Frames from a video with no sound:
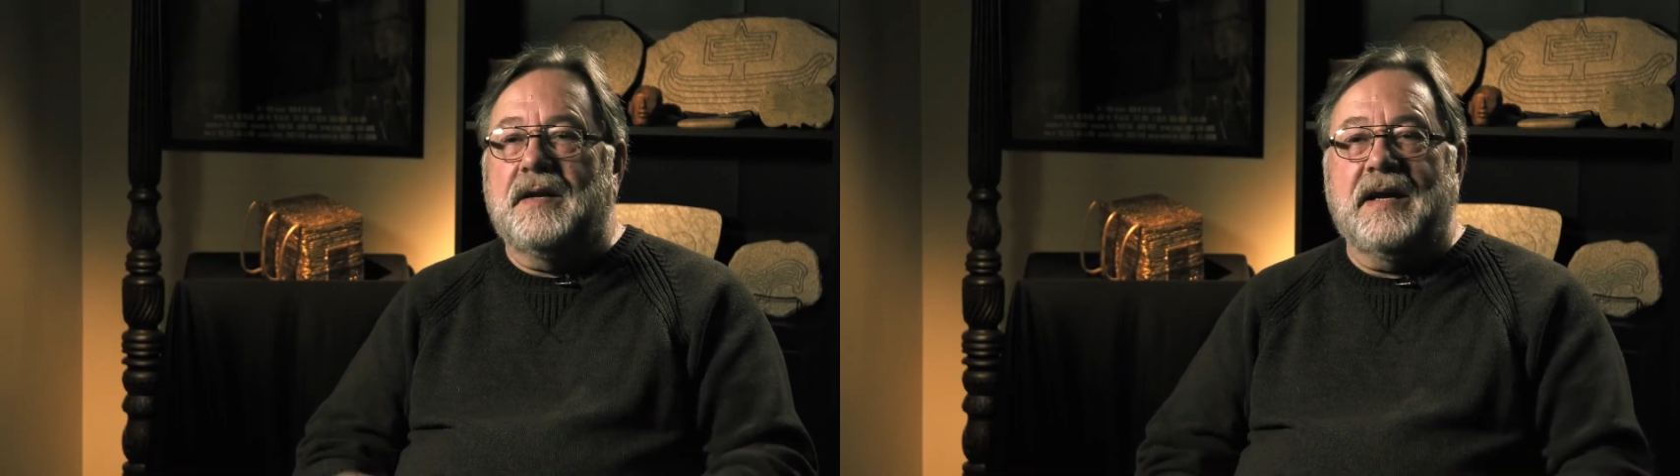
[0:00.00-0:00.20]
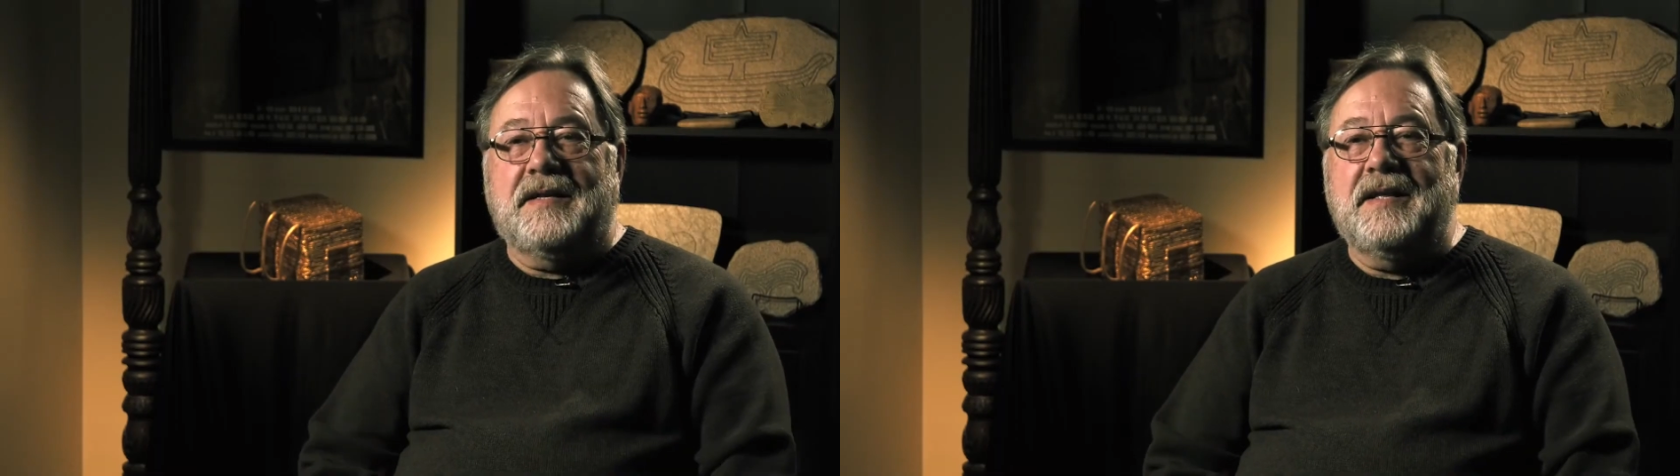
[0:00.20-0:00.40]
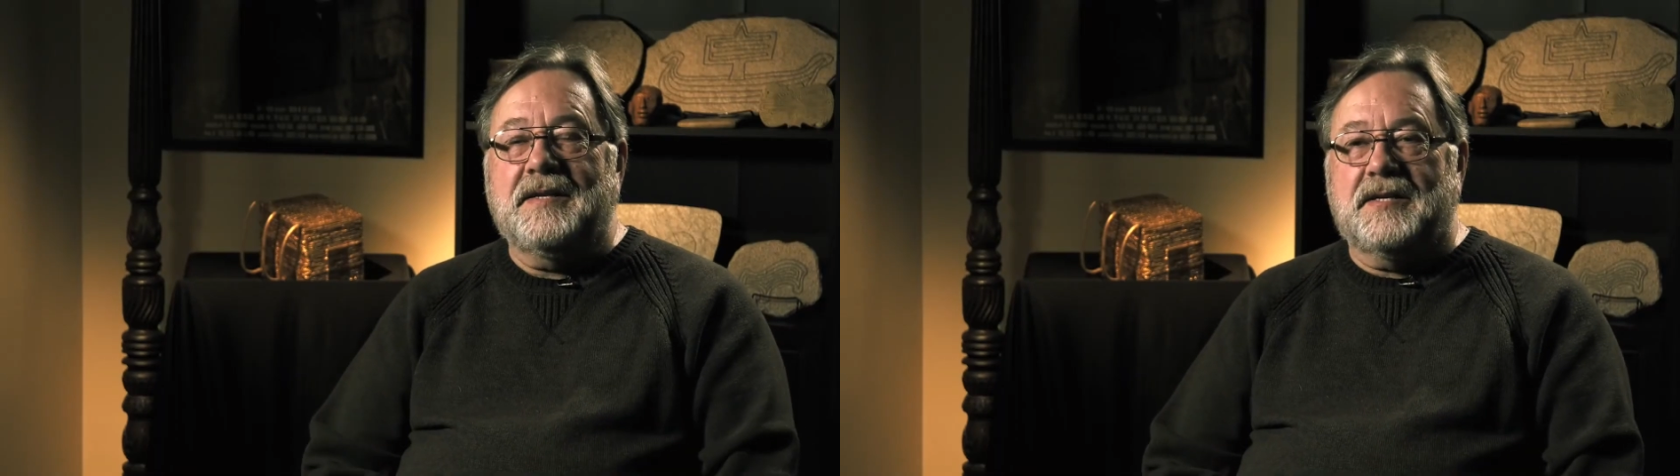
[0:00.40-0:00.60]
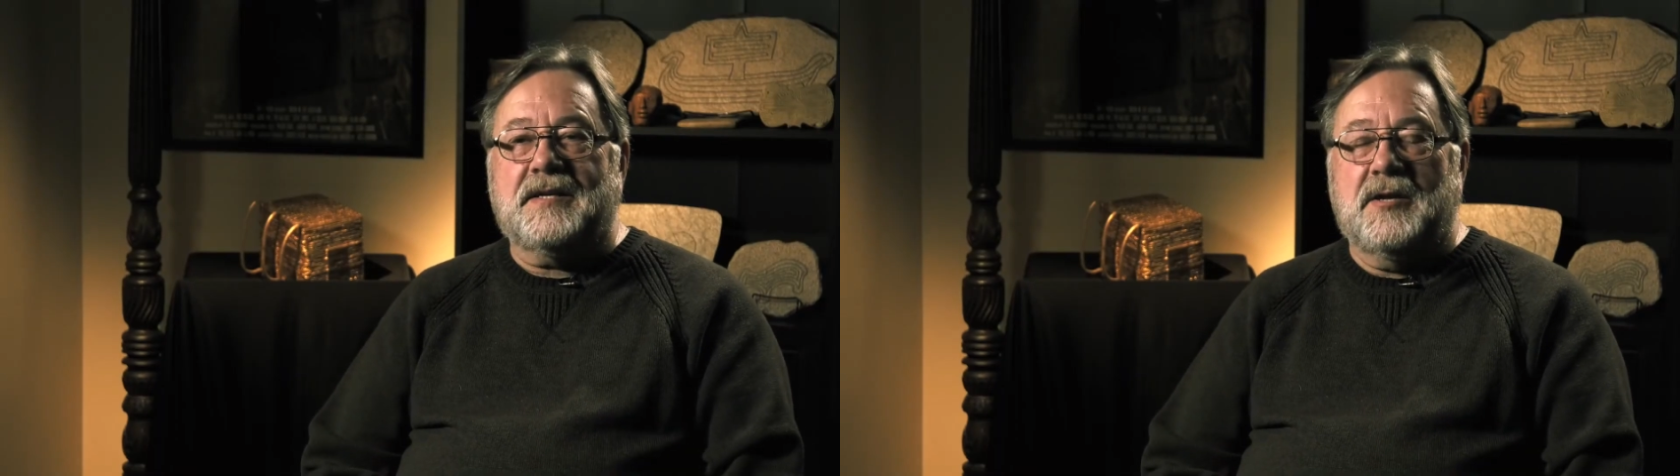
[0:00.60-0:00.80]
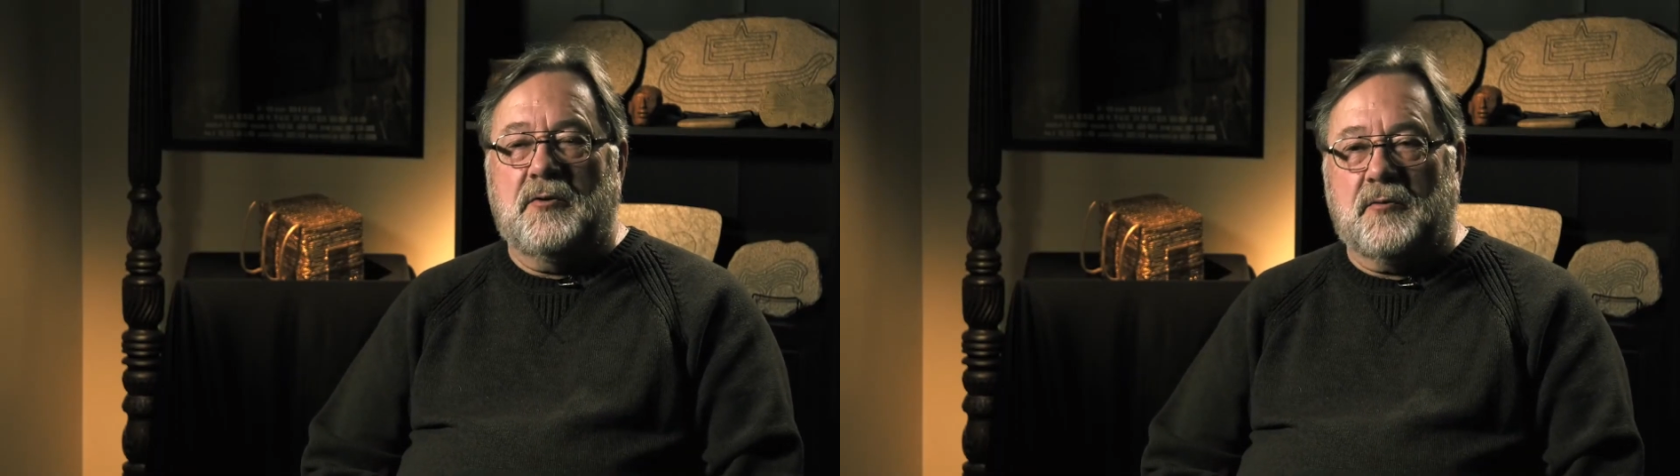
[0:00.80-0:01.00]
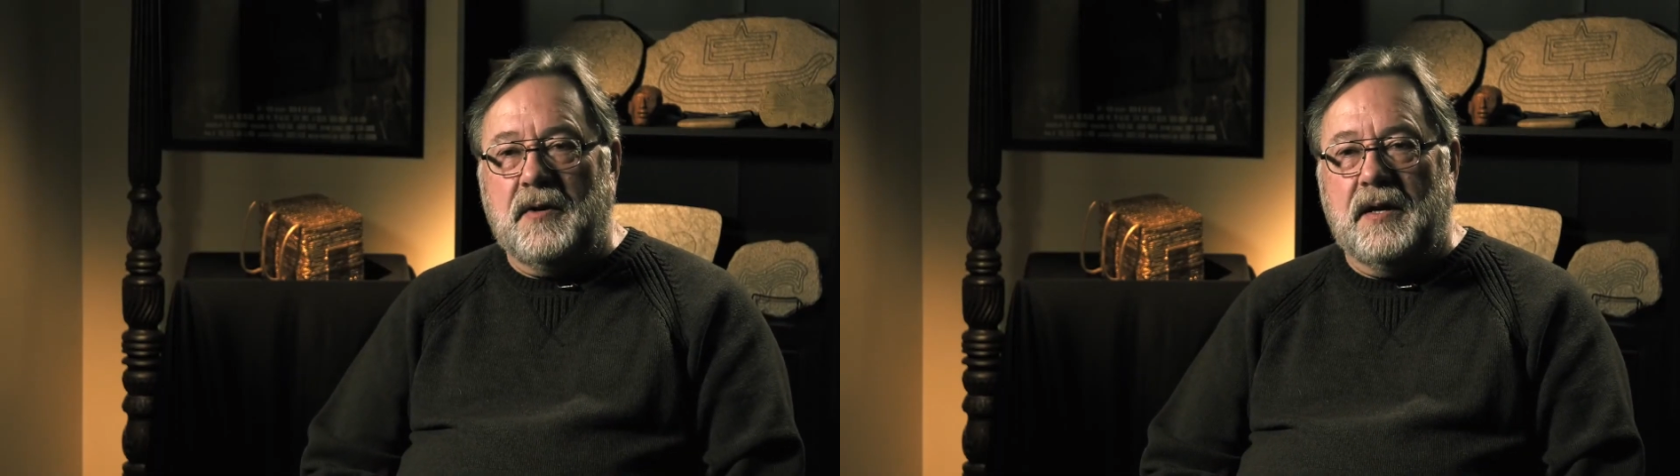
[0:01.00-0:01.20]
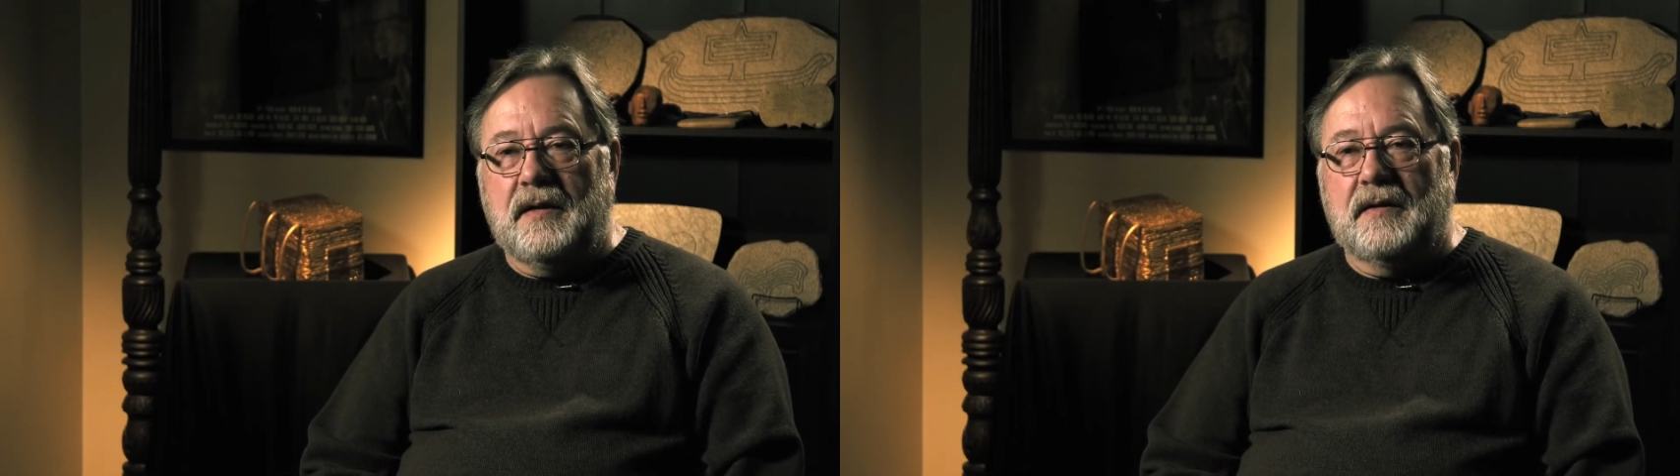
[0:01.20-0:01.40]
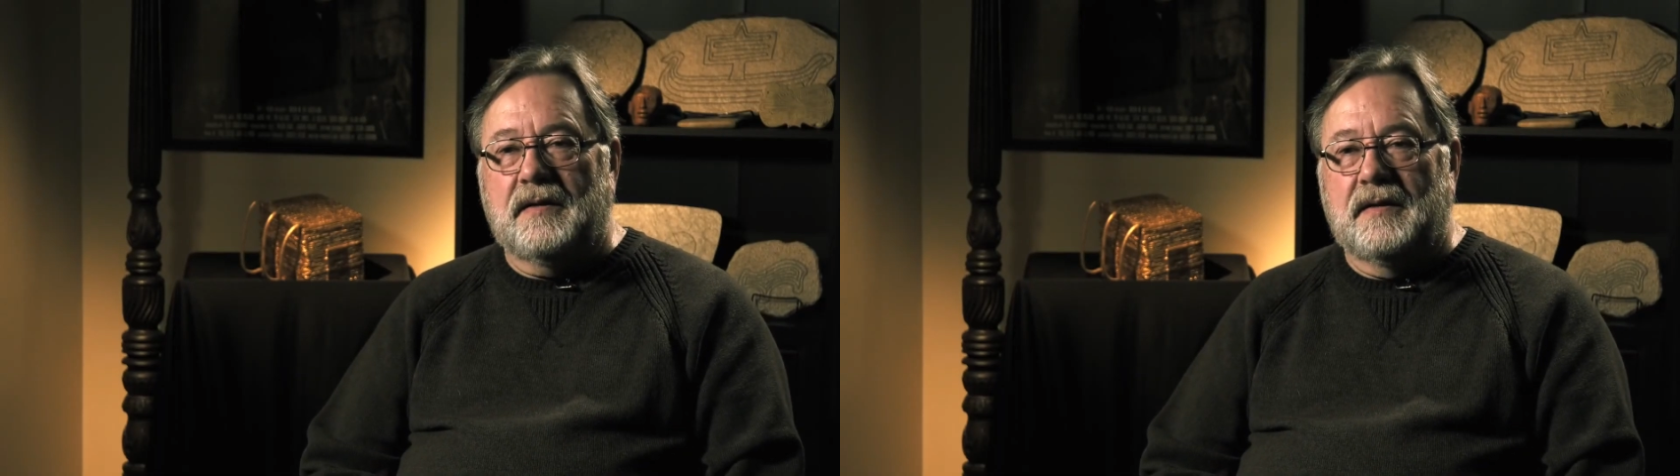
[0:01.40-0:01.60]

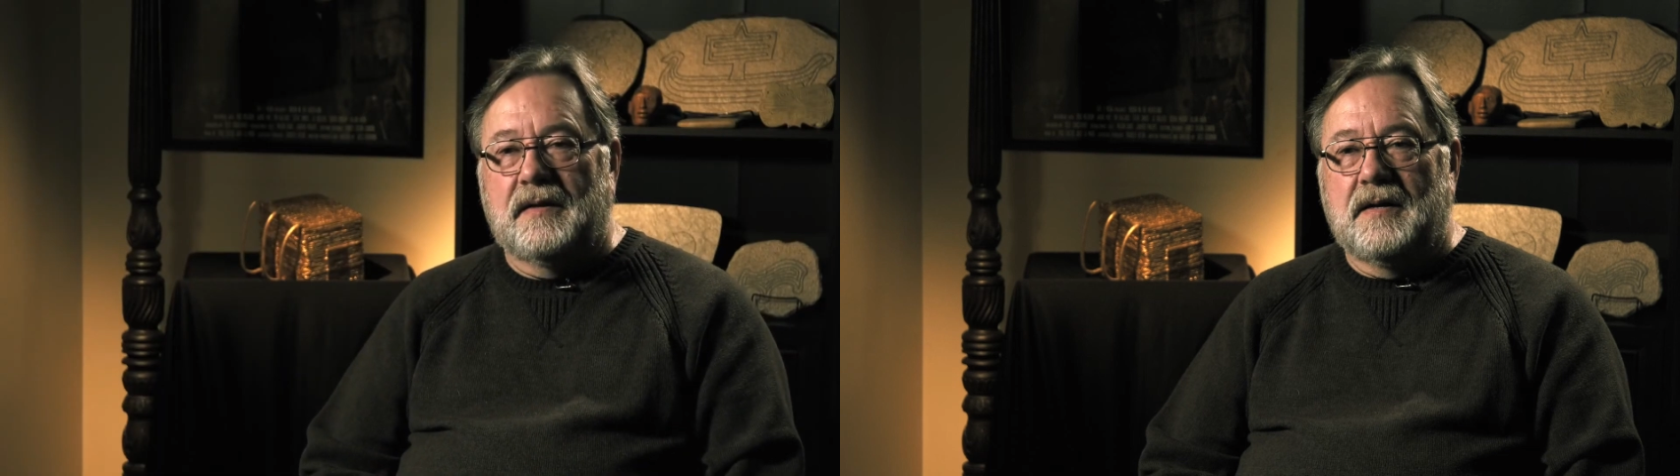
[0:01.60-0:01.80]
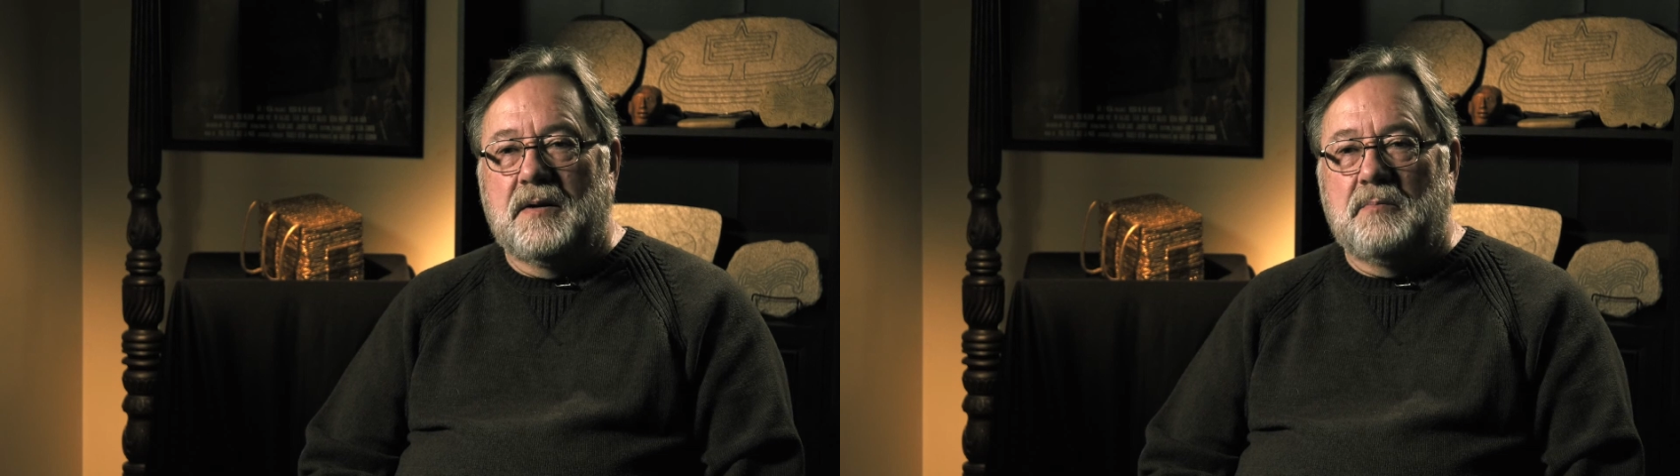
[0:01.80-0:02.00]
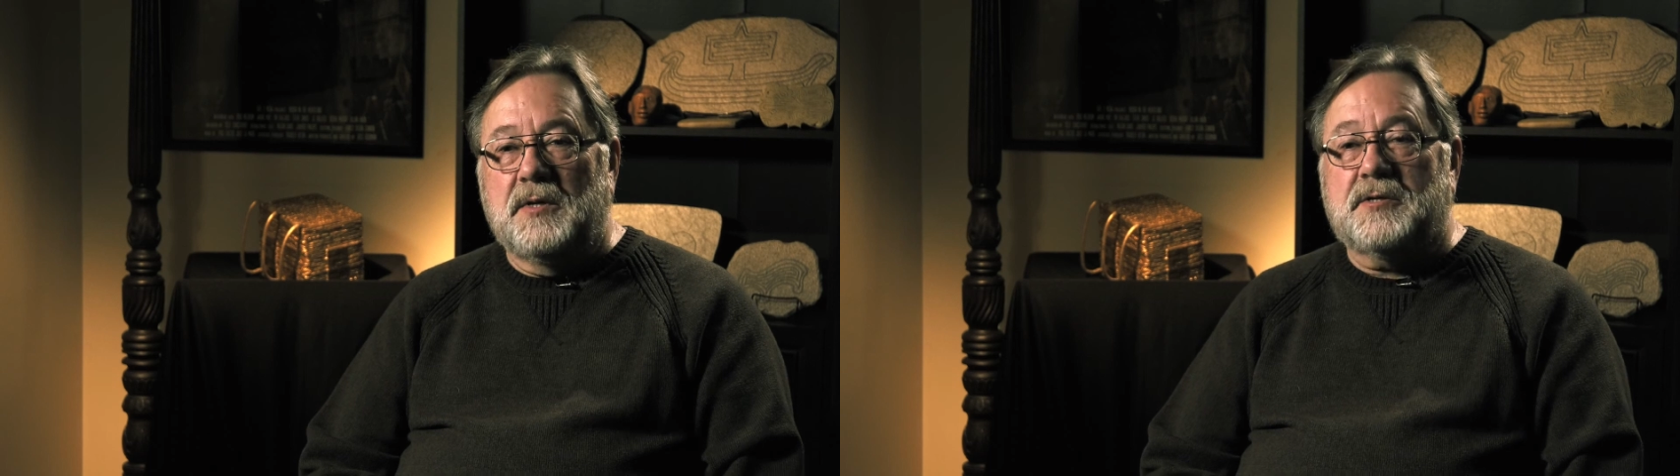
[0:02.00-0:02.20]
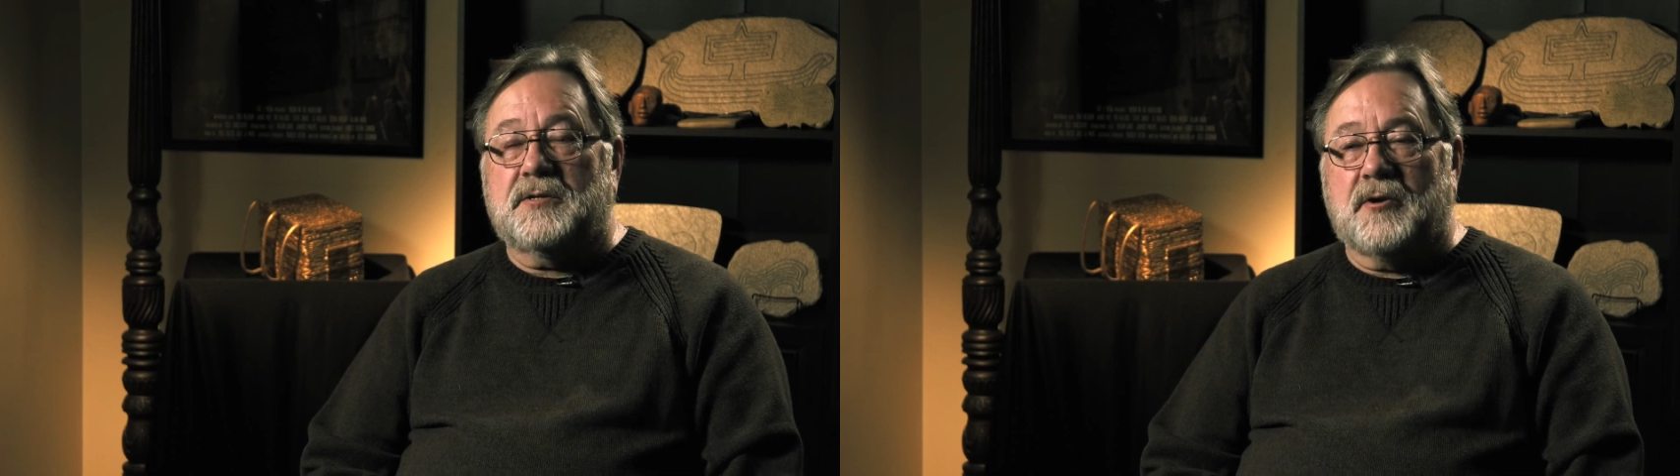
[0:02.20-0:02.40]
1963, Mrs.